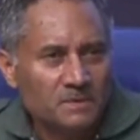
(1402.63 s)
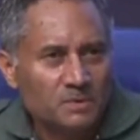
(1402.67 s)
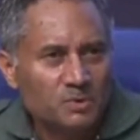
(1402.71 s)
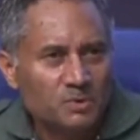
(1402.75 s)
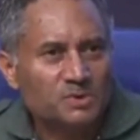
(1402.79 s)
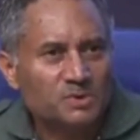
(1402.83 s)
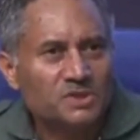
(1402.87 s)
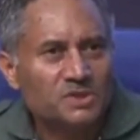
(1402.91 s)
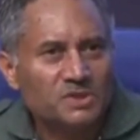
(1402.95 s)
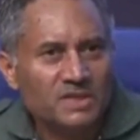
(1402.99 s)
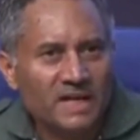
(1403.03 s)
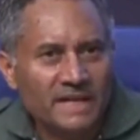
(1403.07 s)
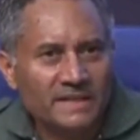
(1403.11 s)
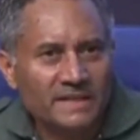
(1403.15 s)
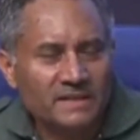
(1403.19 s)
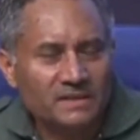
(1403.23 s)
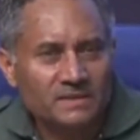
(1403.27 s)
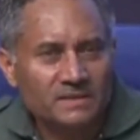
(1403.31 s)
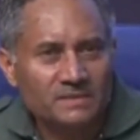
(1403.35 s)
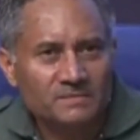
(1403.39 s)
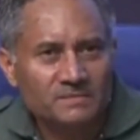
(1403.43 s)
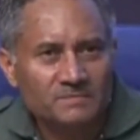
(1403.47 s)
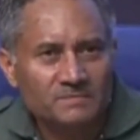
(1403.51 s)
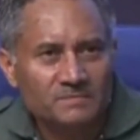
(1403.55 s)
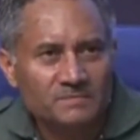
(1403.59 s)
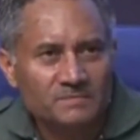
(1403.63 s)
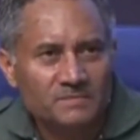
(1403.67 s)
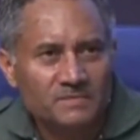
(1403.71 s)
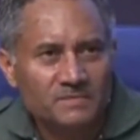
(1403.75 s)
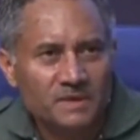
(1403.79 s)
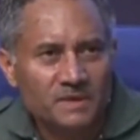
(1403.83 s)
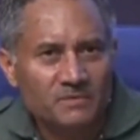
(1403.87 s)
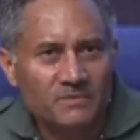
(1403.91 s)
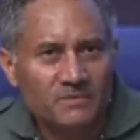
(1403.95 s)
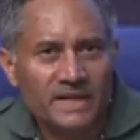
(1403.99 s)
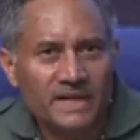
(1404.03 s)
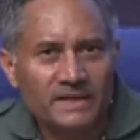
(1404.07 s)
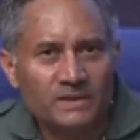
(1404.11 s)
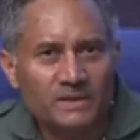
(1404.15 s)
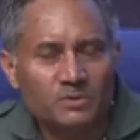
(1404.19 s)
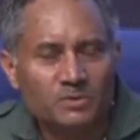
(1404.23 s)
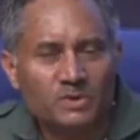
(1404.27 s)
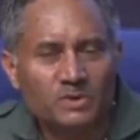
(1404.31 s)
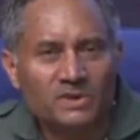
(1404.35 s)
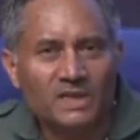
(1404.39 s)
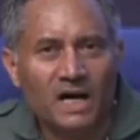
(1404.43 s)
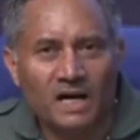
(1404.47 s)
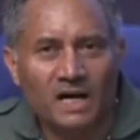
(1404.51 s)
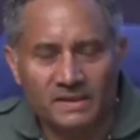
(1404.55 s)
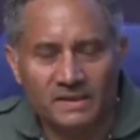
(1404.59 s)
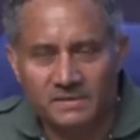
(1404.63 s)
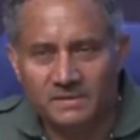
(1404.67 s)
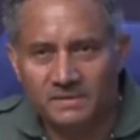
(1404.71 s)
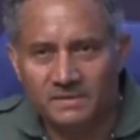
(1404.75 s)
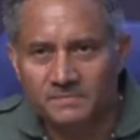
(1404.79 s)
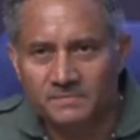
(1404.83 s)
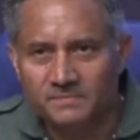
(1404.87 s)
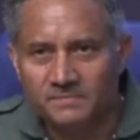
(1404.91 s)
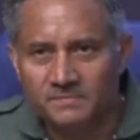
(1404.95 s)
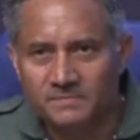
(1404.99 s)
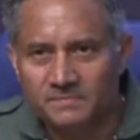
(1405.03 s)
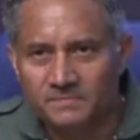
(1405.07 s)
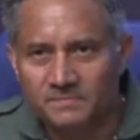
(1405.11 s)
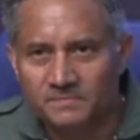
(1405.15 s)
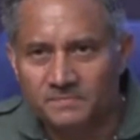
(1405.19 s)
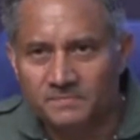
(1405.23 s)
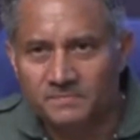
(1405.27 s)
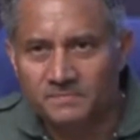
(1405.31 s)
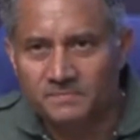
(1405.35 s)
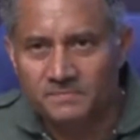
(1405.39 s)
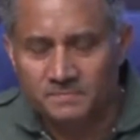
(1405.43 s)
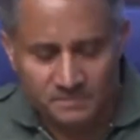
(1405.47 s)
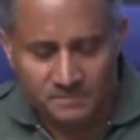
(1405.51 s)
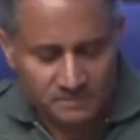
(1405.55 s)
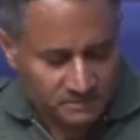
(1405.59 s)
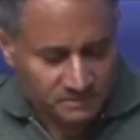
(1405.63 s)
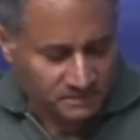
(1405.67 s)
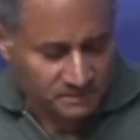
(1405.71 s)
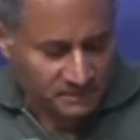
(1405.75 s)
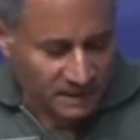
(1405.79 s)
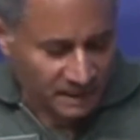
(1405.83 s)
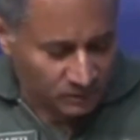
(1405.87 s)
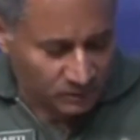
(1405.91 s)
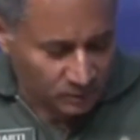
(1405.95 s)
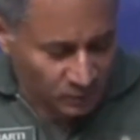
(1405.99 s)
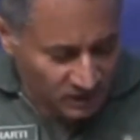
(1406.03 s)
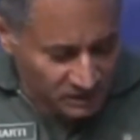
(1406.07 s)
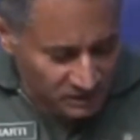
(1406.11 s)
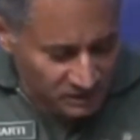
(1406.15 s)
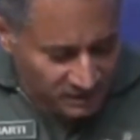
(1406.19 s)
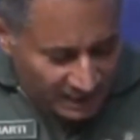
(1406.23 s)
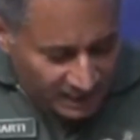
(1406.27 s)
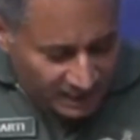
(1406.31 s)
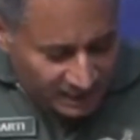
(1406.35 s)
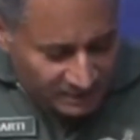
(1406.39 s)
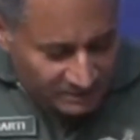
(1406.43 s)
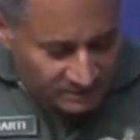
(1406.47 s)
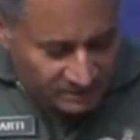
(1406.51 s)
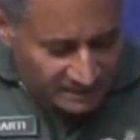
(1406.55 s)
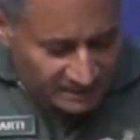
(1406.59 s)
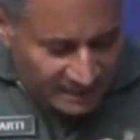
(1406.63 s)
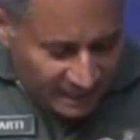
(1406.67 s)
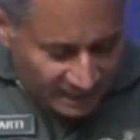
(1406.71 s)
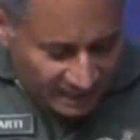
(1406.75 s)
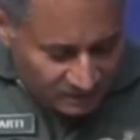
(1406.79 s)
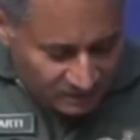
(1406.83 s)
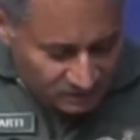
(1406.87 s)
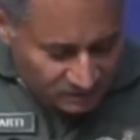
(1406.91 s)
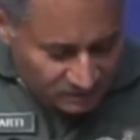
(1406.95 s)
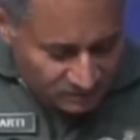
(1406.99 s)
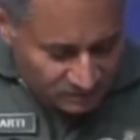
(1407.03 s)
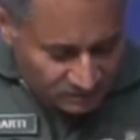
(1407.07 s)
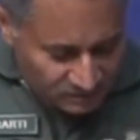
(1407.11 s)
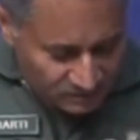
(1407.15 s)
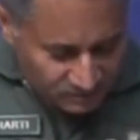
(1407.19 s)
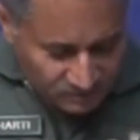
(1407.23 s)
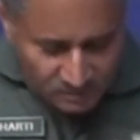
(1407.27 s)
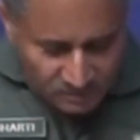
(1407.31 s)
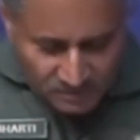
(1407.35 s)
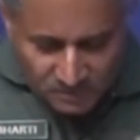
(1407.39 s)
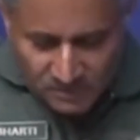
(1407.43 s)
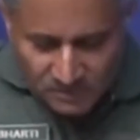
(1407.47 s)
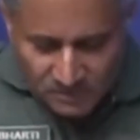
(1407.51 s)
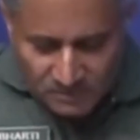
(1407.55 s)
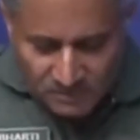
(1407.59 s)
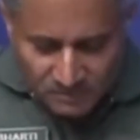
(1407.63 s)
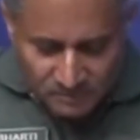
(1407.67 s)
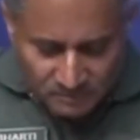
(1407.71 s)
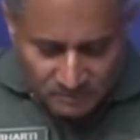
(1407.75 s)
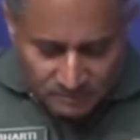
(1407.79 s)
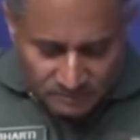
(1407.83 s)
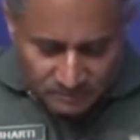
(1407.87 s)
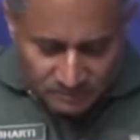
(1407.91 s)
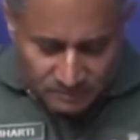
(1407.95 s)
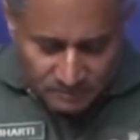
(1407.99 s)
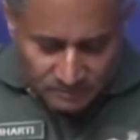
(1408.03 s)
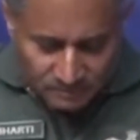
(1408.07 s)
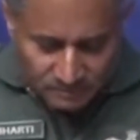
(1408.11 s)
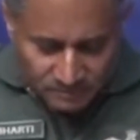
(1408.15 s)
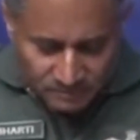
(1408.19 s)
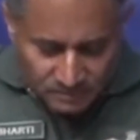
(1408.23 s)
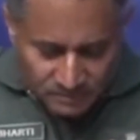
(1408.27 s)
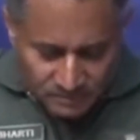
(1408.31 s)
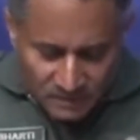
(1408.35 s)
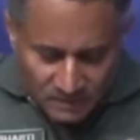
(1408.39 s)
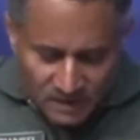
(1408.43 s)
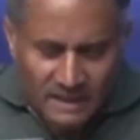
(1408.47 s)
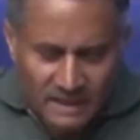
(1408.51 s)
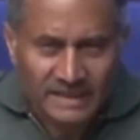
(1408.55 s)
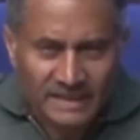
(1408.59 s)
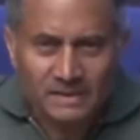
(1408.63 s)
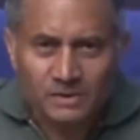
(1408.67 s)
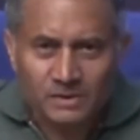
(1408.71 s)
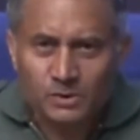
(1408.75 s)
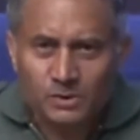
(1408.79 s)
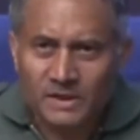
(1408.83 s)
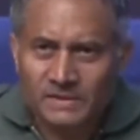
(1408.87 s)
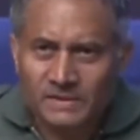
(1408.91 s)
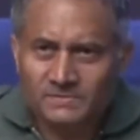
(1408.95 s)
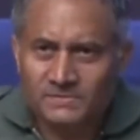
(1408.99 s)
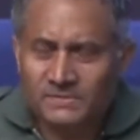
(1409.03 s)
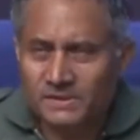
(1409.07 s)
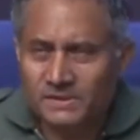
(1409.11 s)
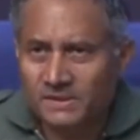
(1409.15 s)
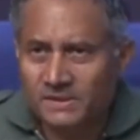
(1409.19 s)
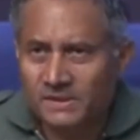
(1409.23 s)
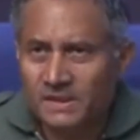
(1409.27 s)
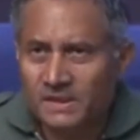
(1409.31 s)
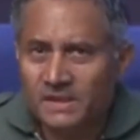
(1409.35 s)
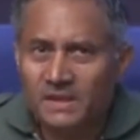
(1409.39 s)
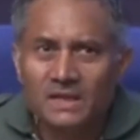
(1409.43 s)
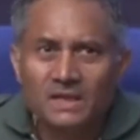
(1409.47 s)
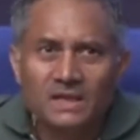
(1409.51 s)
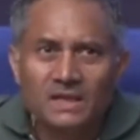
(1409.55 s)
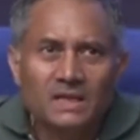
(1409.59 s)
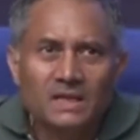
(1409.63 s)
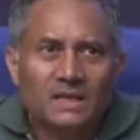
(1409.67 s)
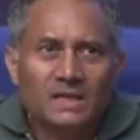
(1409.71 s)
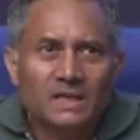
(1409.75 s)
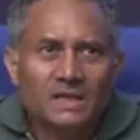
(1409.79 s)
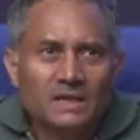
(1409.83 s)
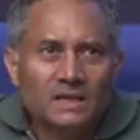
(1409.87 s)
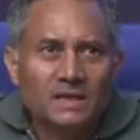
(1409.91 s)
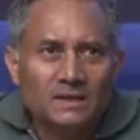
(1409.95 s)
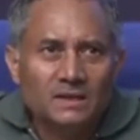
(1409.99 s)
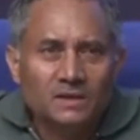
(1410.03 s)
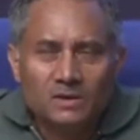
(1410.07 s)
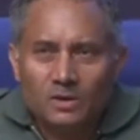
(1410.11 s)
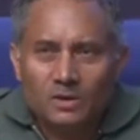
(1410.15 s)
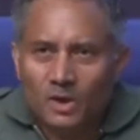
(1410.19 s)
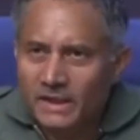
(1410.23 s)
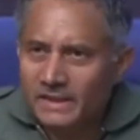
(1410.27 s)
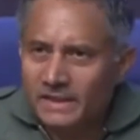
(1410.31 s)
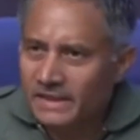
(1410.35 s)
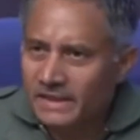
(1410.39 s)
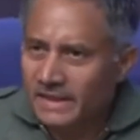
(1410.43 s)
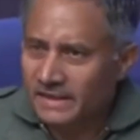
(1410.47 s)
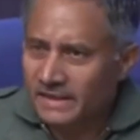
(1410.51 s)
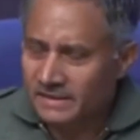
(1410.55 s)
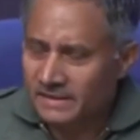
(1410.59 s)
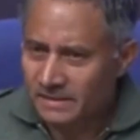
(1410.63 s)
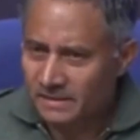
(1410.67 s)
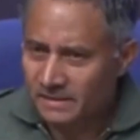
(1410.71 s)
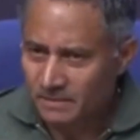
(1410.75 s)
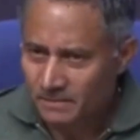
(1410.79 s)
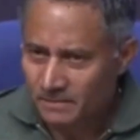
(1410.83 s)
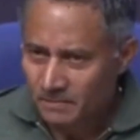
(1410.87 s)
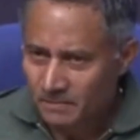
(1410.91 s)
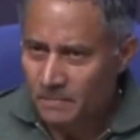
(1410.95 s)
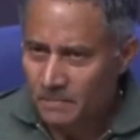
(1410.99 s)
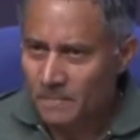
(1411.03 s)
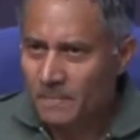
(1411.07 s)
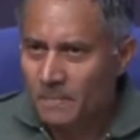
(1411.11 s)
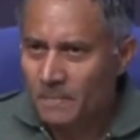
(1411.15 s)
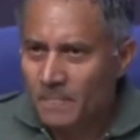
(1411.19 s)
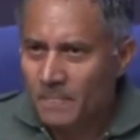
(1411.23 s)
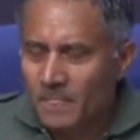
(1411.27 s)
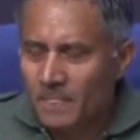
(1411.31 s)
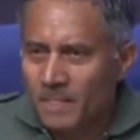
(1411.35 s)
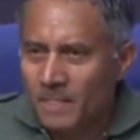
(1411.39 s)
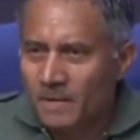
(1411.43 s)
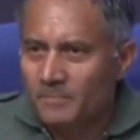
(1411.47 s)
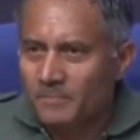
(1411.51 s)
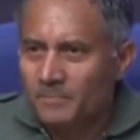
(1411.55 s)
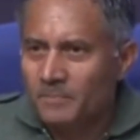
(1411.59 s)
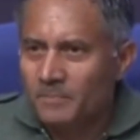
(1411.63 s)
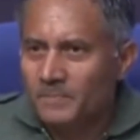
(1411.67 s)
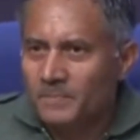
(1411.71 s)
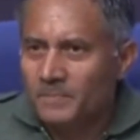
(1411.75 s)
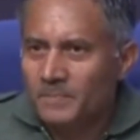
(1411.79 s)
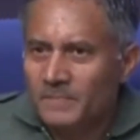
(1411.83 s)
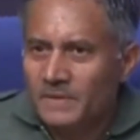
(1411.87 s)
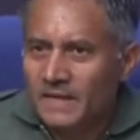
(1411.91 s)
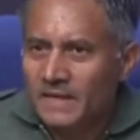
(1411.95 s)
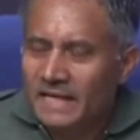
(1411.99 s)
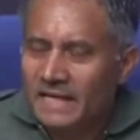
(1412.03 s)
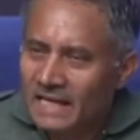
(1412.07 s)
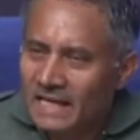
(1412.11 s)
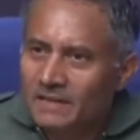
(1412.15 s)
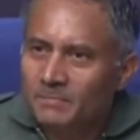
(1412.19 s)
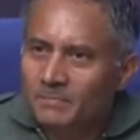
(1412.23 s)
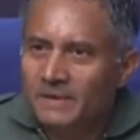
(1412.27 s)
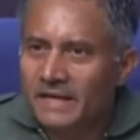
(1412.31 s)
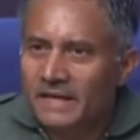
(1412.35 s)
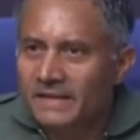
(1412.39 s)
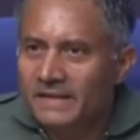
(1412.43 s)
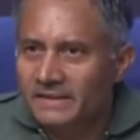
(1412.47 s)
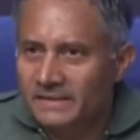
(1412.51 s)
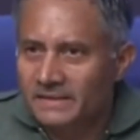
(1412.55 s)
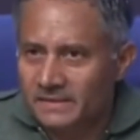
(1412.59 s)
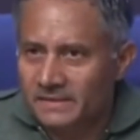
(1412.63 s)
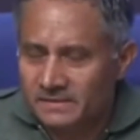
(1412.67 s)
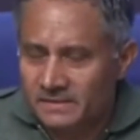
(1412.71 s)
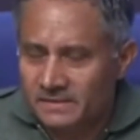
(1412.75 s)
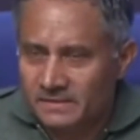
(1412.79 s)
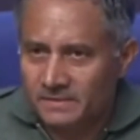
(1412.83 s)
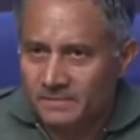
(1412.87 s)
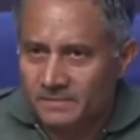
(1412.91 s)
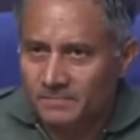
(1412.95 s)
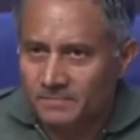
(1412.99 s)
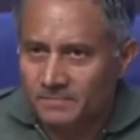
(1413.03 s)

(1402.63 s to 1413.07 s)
to strike where it would hurt. And towards that, in a swift, coordinated, calibrated